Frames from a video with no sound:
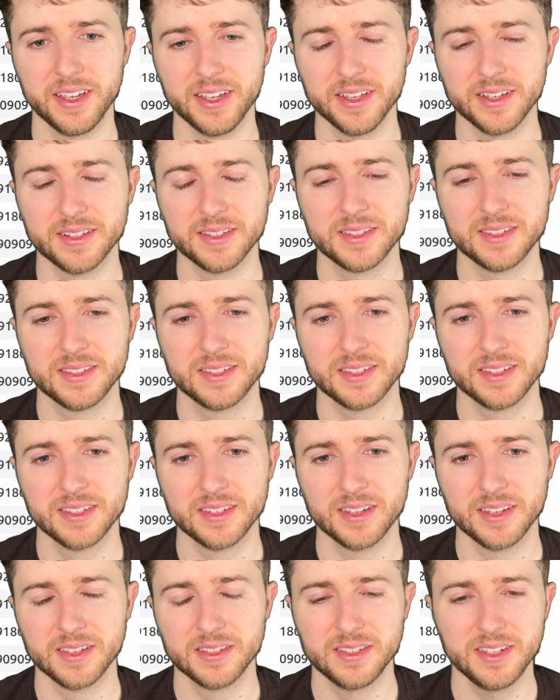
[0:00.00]
it's
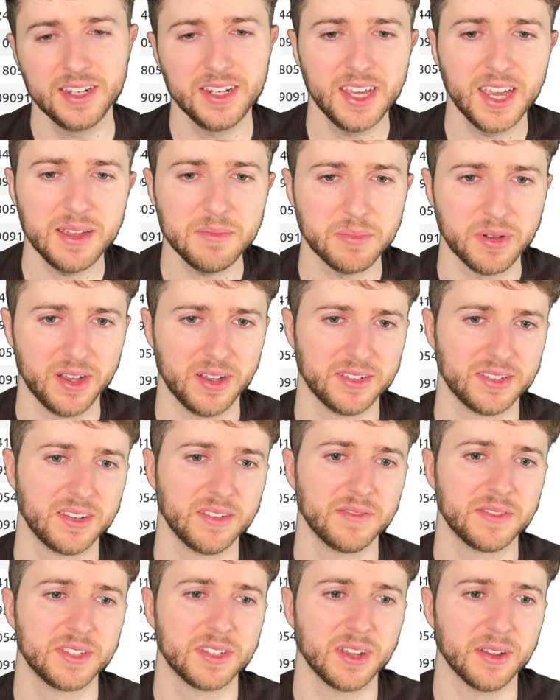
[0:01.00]
CD8
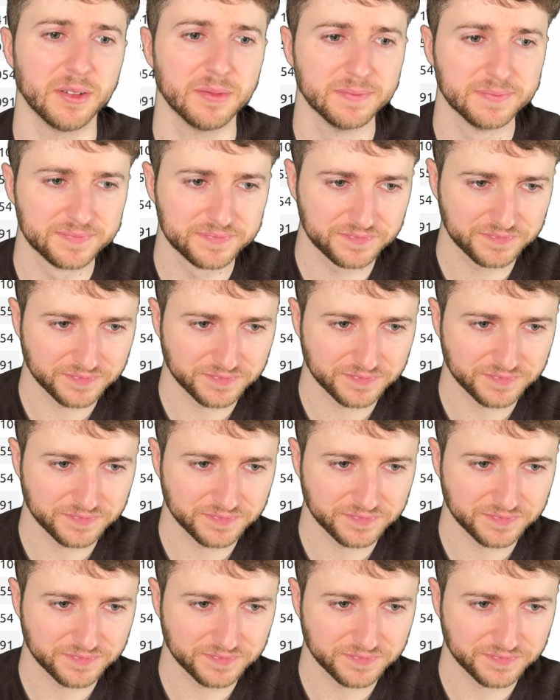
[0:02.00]
positive cell.